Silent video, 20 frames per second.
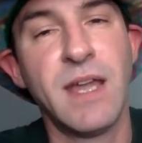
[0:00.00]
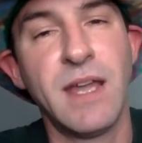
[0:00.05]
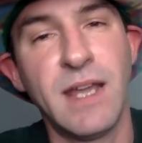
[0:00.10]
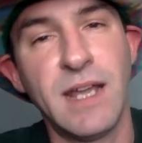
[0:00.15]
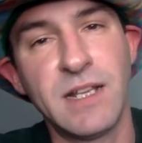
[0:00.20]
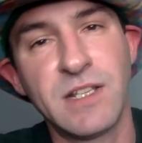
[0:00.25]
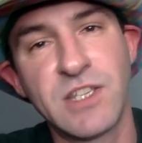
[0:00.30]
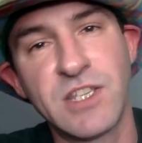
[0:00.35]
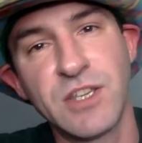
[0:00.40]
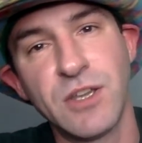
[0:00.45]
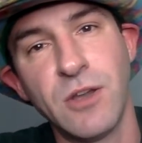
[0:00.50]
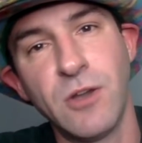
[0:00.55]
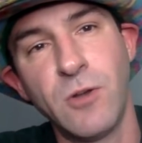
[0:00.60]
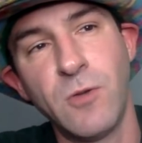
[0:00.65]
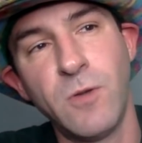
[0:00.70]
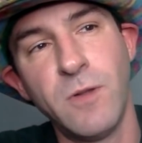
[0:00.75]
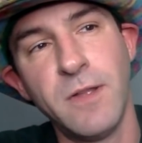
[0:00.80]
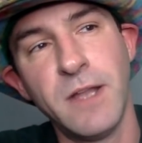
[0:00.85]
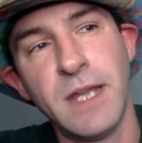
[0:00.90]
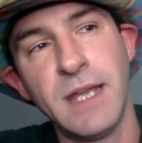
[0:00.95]
and
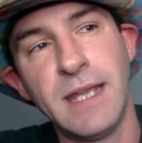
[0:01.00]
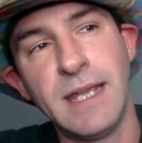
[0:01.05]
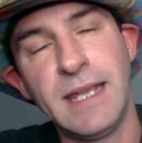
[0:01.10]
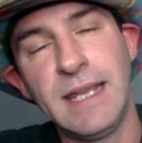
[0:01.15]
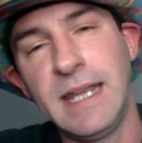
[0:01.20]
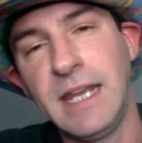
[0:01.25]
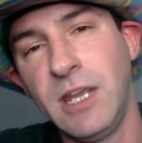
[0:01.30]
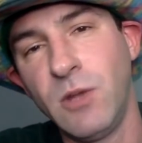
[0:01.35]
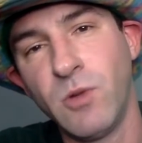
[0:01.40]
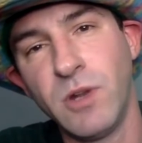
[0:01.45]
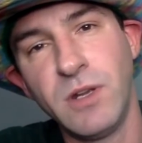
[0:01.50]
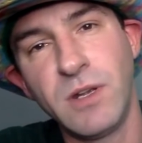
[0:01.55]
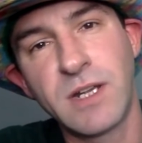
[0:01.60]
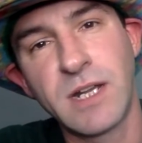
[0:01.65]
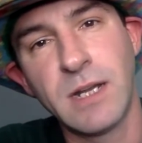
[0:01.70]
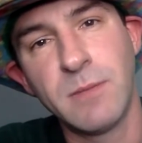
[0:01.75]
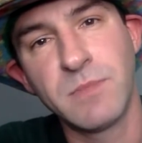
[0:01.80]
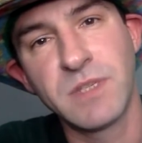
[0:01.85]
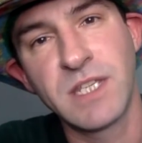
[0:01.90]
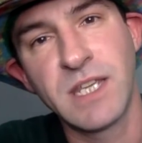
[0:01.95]
so anyone who
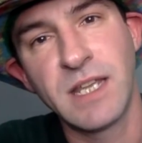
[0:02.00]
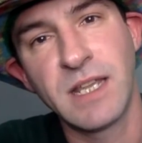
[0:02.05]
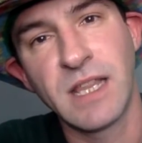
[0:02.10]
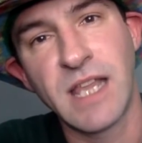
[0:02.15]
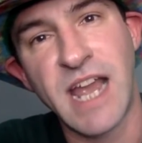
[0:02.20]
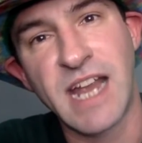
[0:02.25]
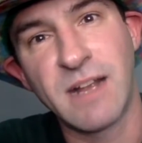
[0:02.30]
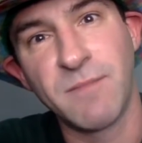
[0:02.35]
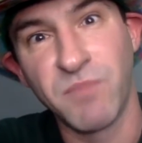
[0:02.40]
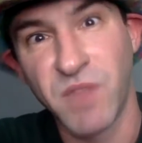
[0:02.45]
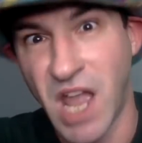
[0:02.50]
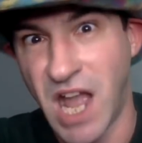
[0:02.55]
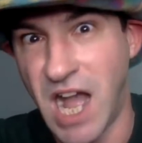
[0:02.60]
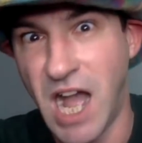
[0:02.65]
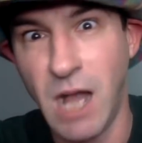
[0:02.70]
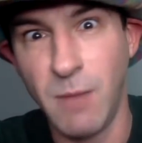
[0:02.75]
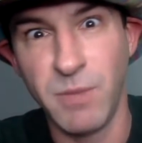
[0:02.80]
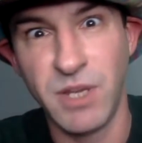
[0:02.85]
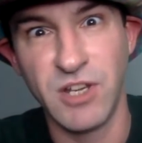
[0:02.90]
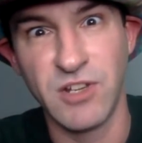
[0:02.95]
comes in like,
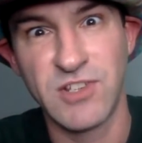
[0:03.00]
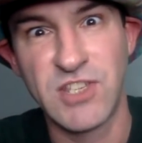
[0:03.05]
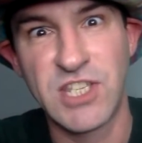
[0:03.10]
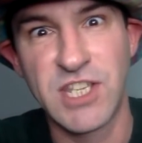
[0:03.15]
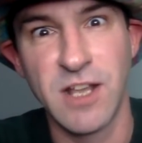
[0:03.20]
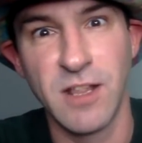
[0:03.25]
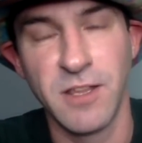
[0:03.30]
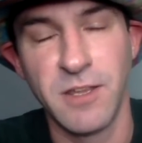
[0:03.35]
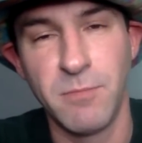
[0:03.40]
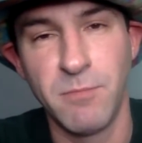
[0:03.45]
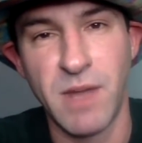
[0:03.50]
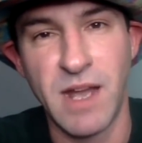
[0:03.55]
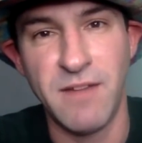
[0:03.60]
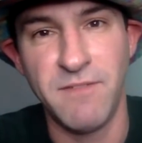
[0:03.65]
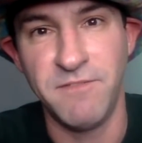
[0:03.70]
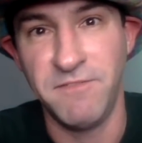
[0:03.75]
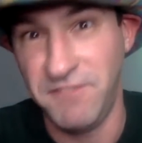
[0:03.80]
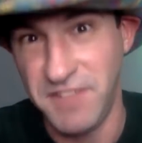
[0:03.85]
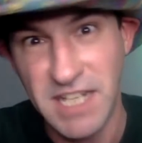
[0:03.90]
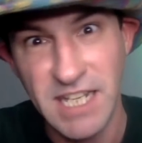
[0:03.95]
I'm here selling my
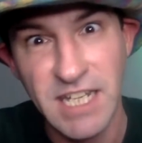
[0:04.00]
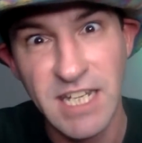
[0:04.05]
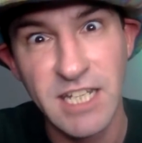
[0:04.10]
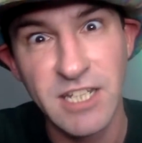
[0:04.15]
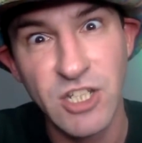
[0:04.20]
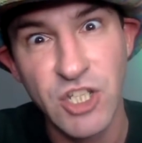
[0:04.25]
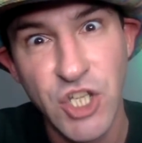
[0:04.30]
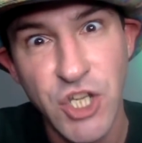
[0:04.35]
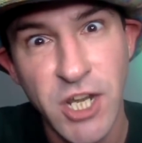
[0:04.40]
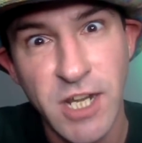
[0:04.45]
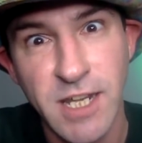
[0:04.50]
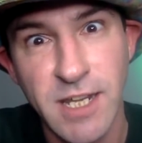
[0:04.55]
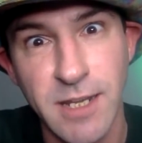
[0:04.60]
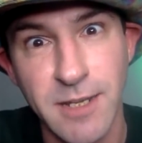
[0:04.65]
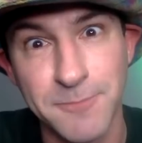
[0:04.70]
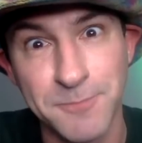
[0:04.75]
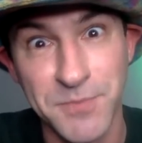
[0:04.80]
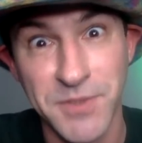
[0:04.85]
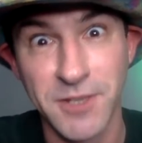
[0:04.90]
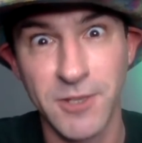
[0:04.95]
vegan
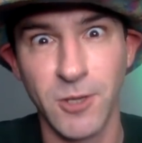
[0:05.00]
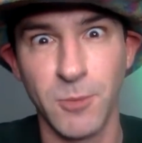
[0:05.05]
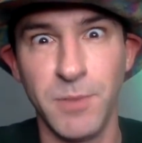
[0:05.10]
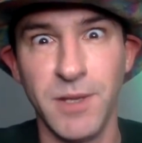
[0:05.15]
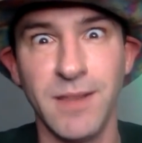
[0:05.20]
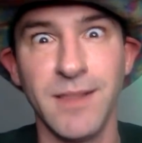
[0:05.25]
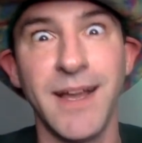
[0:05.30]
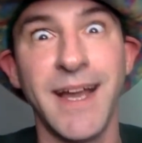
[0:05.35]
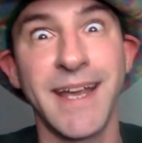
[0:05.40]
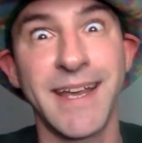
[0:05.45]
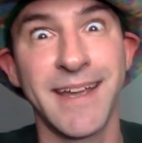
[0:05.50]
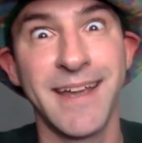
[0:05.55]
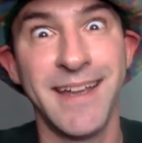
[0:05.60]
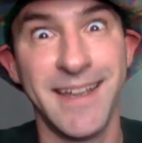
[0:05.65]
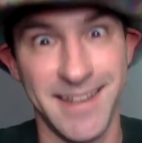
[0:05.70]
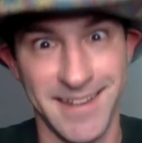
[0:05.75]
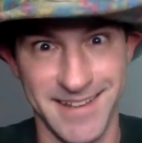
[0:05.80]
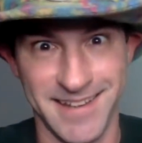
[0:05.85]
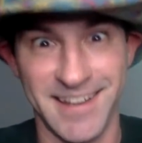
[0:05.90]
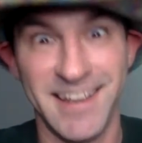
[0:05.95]
chicken, he'll be like,
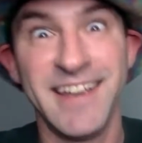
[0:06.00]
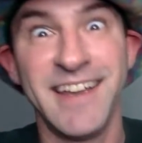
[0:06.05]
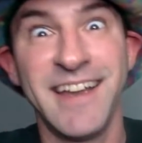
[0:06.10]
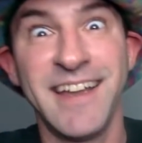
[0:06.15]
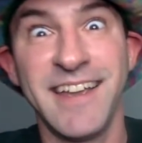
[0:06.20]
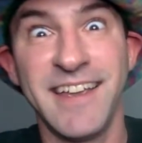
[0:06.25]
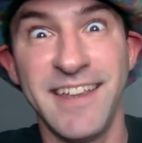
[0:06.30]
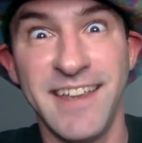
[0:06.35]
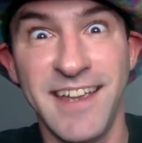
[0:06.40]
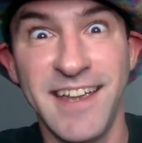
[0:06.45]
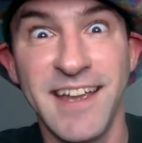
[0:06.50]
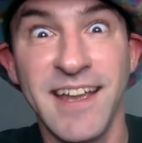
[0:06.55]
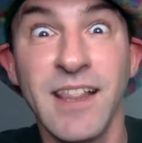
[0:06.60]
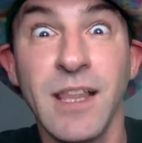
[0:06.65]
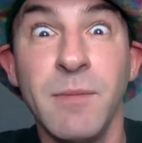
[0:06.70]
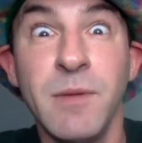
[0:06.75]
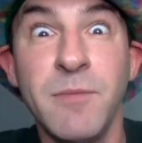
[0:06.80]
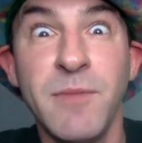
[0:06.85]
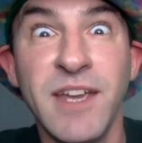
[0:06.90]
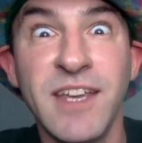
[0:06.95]
yeah,
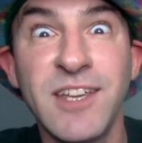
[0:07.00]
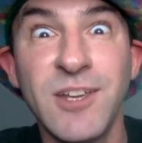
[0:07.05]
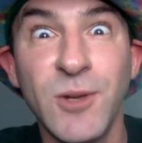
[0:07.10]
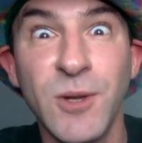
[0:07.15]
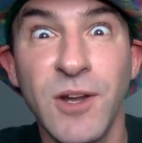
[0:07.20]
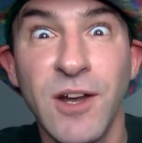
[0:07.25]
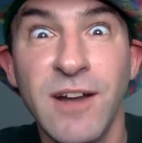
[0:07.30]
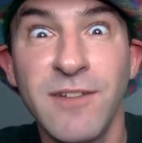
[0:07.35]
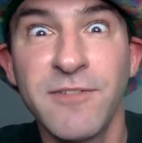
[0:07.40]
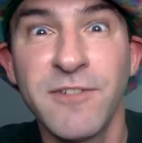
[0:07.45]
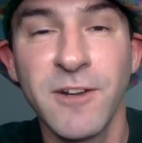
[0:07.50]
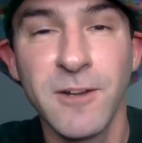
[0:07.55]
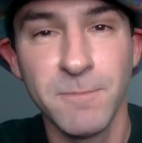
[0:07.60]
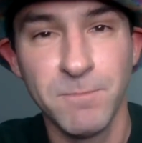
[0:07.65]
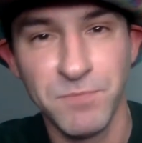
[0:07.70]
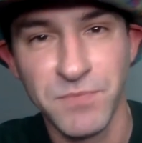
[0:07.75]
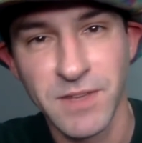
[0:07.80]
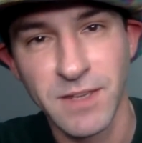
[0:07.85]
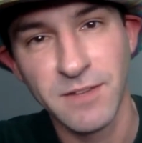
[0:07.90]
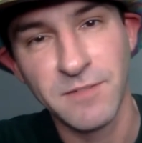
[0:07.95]
let me make you an offer.
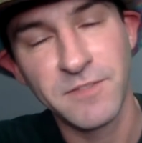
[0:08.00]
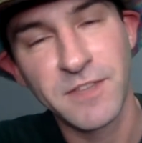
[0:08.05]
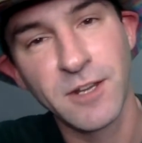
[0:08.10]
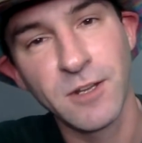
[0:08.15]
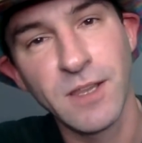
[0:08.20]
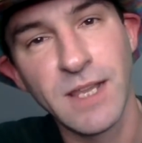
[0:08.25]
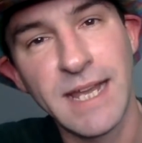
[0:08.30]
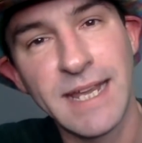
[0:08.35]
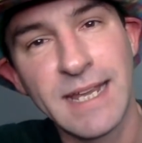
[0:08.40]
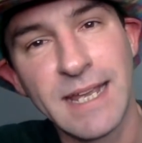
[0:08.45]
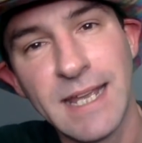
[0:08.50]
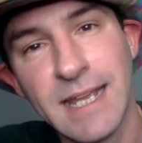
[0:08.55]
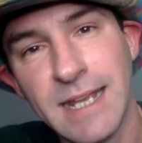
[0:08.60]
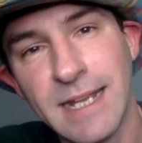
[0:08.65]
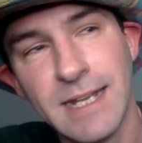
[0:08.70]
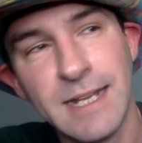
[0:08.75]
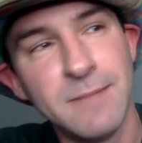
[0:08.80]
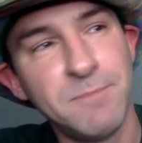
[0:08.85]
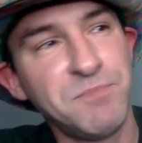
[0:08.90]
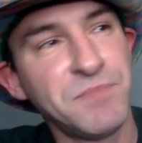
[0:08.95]
If they're like
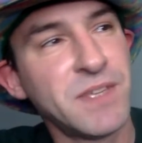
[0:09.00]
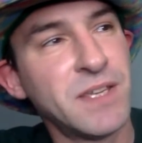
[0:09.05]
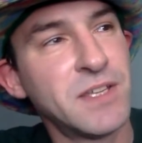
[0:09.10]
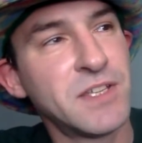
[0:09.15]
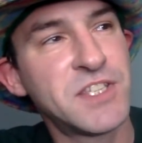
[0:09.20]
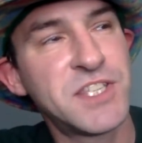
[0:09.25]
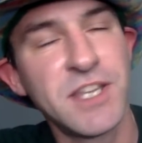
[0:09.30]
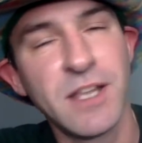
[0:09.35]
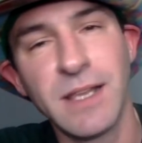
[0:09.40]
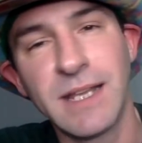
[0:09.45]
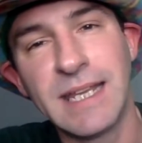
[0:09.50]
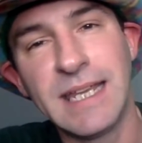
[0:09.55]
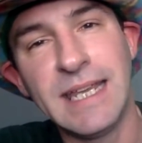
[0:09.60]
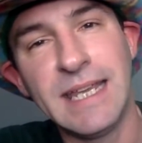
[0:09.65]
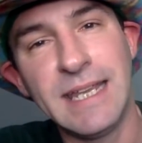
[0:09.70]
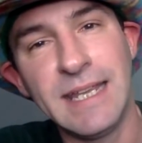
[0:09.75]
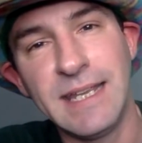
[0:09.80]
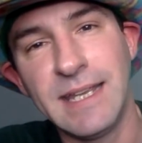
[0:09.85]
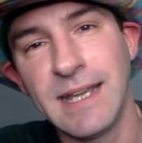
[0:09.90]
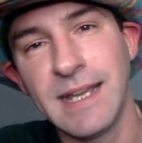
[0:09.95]
selling,
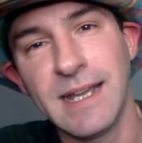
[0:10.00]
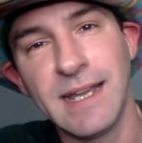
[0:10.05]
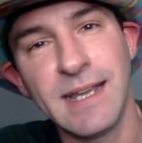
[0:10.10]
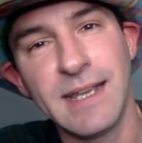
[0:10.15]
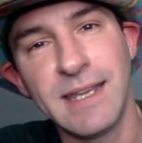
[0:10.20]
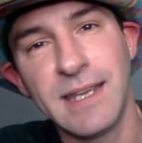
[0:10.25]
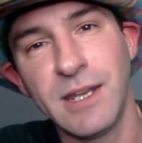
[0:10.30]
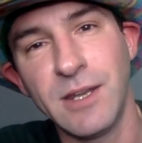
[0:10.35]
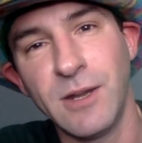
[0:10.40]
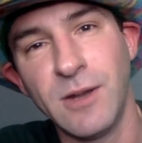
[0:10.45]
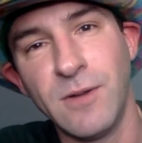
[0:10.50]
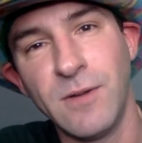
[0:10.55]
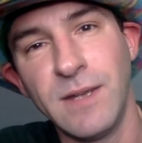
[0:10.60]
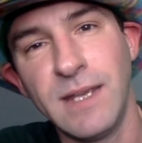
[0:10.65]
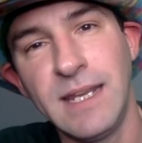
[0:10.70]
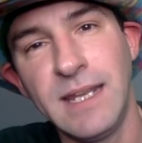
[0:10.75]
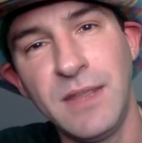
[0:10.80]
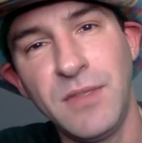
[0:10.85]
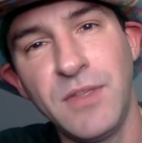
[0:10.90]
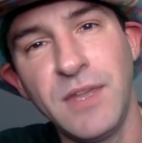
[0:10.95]

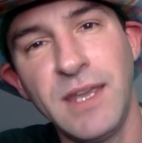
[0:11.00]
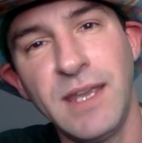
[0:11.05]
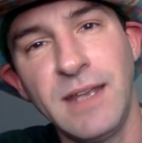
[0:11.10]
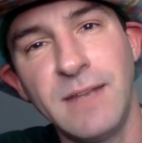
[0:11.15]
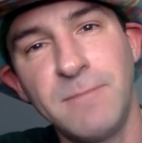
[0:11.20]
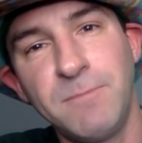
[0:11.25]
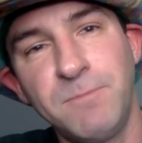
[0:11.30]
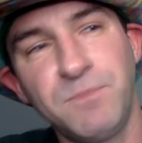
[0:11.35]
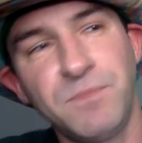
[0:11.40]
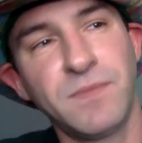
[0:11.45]
anything